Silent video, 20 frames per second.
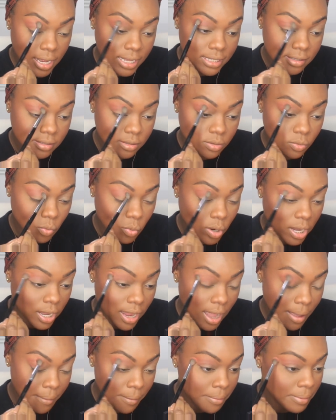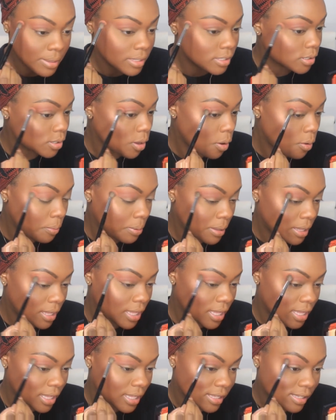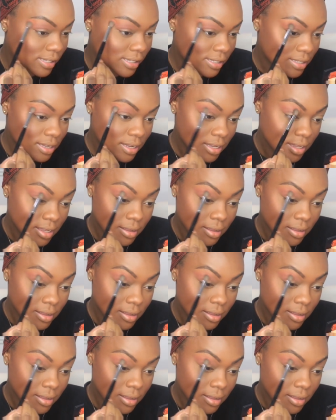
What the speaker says: I swear. I'm gonna be so pissed.